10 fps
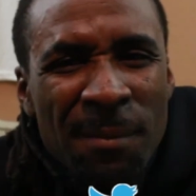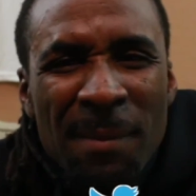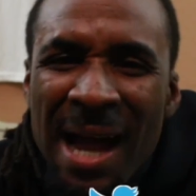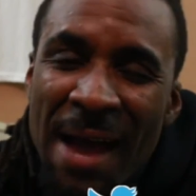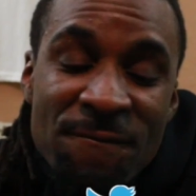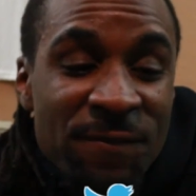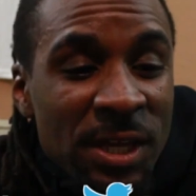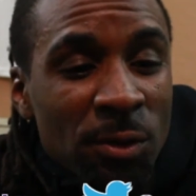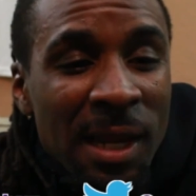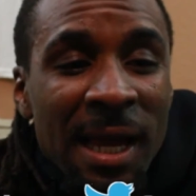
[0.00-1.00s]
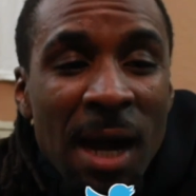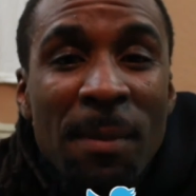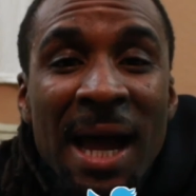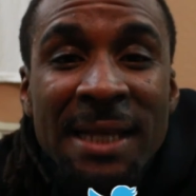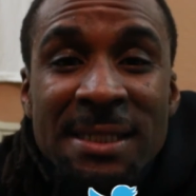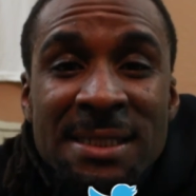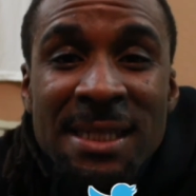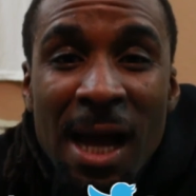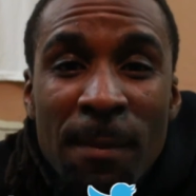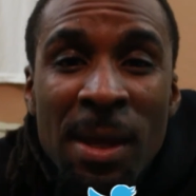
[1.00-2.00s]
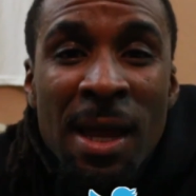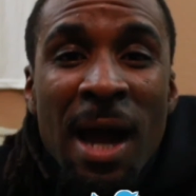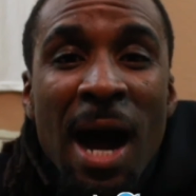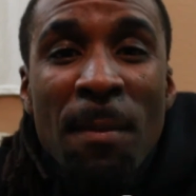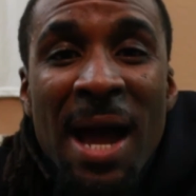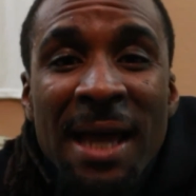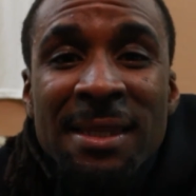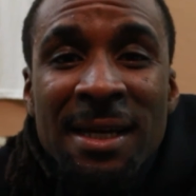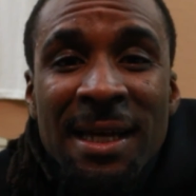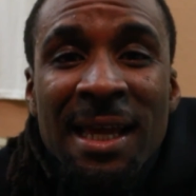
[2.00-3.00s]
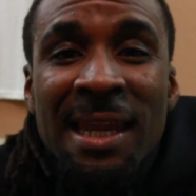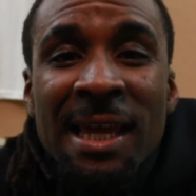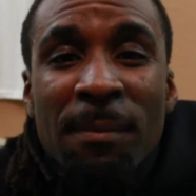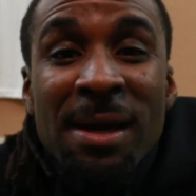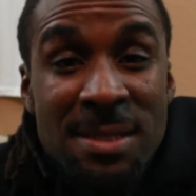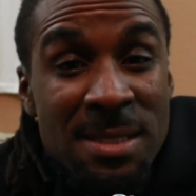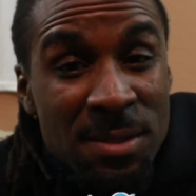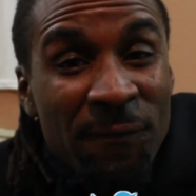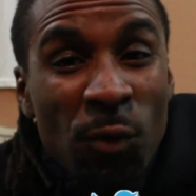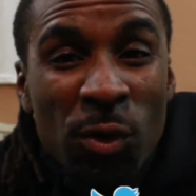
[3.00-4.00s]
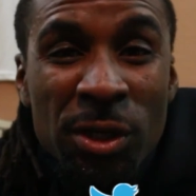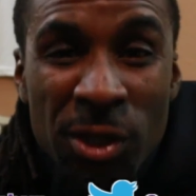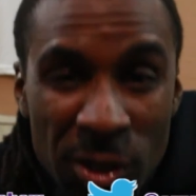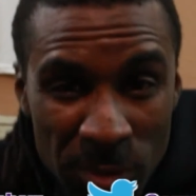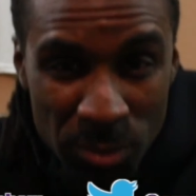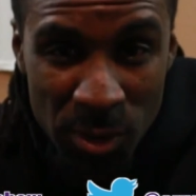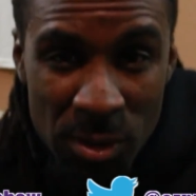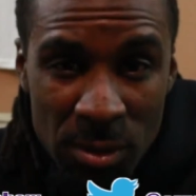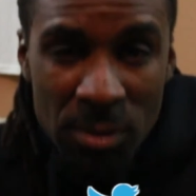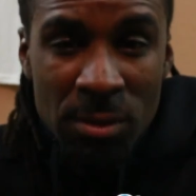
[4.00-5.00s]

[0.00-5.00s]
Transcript: Man, I feel like I'm gonna have to stop. I'm gonna have to clean my system for a year, bro.